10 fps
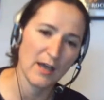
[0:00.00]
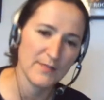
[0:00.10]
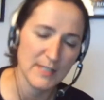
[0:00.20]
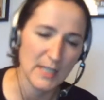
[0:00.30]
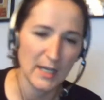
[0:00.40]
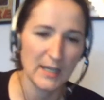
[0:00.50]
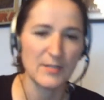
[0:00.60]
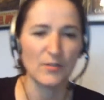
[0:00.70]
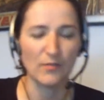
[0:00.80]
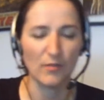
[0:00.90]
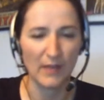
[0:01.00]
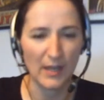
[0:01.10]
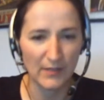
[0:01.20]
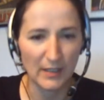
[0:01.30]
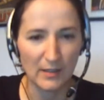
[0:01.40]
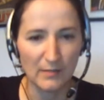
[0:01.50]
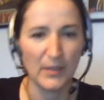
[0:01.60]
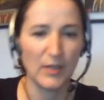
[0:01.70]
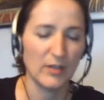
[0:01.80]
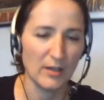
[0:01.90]
signs of having a
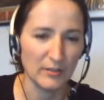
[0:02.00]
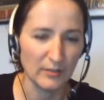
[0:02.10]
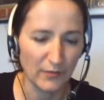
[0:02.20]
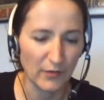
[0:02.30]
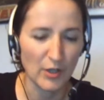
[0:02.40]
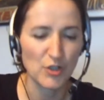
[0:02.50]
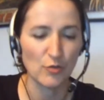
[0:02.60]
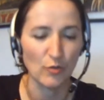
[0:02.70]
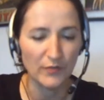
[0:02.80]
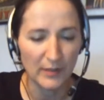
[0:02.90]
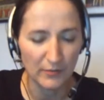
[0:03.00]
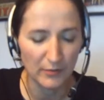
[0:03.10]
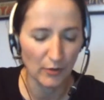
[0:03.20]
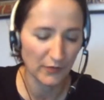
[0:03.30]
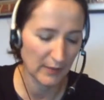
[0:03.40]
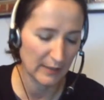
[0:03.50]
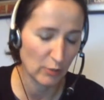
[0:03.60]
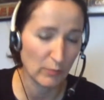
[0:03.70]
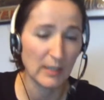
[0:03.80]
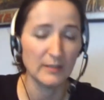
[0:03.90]
myocardial infarction, or if they're not
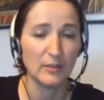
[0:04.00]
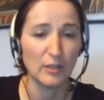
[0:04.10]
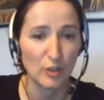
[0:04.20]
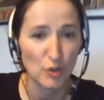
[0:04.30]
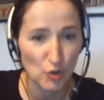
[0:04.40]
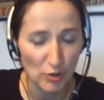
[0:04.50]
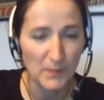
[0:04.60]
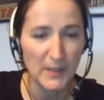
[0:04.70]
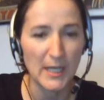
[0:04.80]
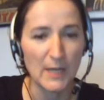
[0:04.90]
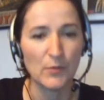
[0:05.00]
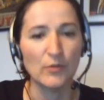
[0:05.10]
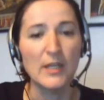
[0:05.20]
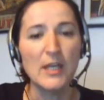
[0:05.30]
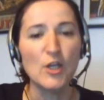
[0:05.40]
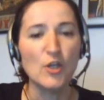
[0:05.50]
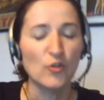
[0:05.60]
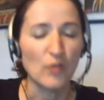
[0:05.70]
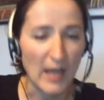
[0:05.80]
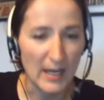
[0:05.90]
feeling well, they should be able
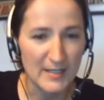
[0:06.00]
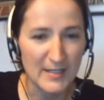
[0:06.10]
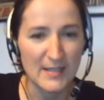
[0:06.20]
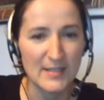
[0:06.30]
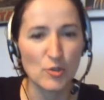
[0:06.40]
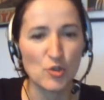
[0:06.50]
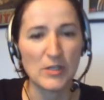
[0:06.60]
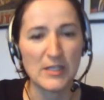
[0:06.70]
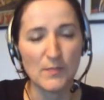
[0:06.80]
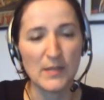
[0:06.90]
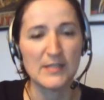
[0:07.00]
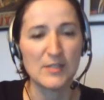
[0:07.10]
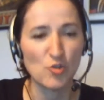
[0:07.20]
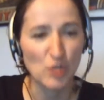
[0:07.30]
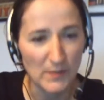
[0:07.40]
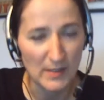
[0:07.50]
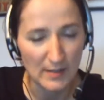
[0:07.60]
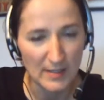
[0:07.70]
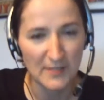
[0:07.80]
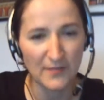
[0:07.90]
to access treatment. Treatment
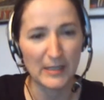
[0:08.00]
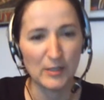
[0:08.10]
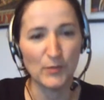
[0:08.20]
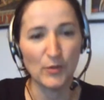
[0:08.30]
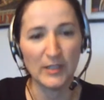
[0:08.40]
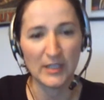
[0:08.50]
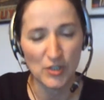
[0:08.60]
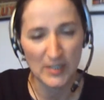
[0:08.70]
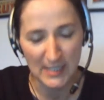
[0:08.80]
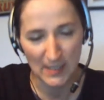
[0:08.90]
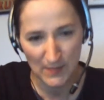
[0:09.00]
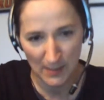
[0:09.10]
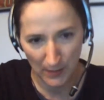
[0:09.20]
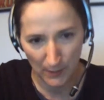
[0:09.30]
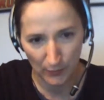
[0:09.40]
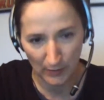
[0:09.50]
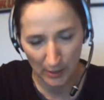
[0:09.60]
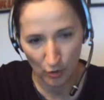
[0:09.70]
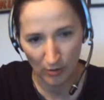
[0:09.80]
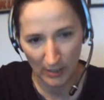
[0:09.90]
is available. It just seems that people are
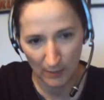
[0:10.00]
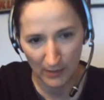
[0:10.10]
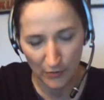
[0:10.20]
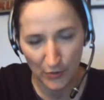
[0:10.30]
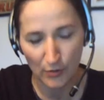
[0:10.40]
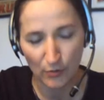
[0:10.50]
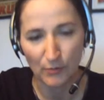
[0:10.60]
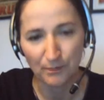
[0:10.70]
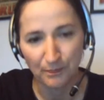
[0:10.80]
not coming through.